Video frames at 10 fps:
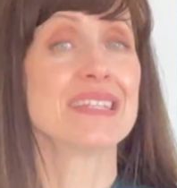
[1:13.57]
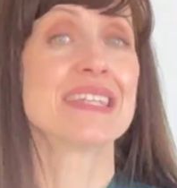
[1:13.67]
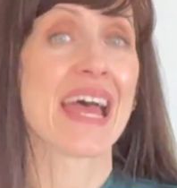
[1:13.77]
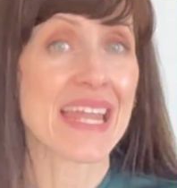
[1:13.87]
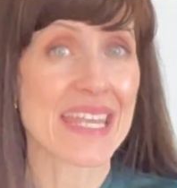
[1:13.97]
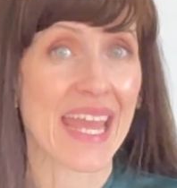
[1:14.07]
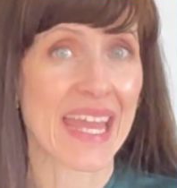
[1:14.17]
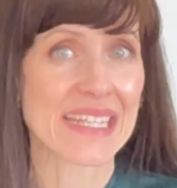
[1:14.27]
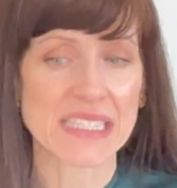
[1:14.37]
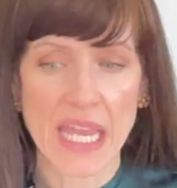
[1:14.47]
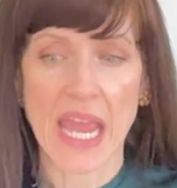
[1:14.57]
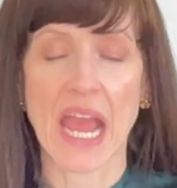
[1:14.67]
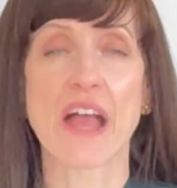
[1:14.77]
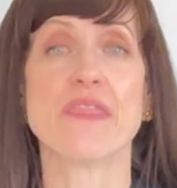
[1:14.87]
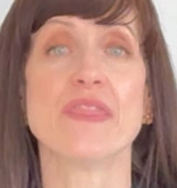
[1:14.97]
10 days
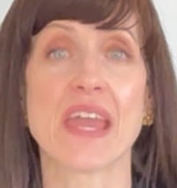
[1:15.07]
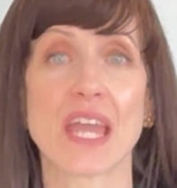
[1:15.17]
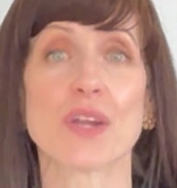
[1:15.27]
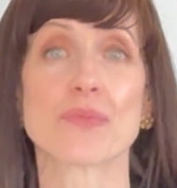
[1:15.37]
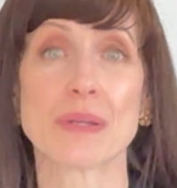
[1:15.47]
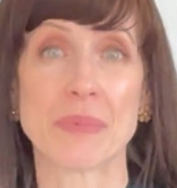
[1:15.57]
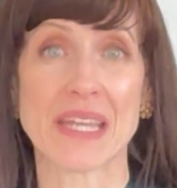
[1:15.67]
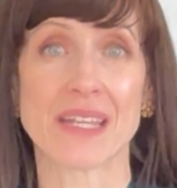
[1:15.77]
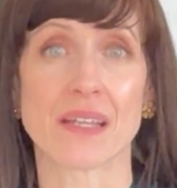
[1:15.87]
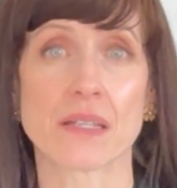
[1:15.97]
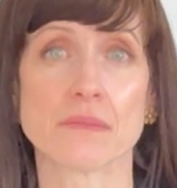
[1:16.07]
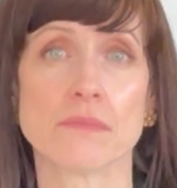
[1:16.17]
and they repeated.